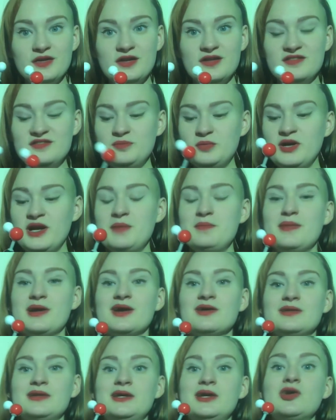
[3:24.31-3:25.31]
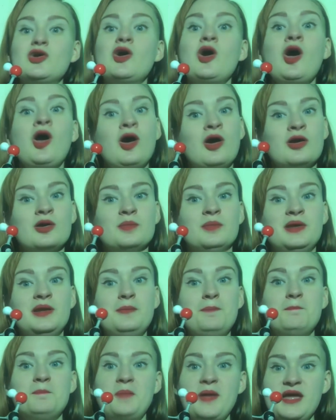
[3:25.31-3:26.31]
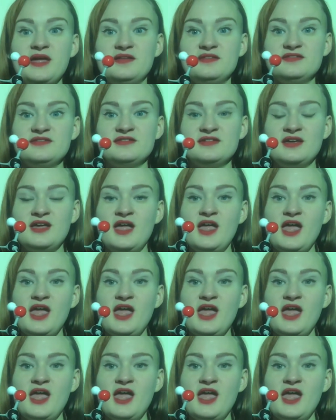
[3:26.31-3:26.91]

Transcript: is primarily carbon-based.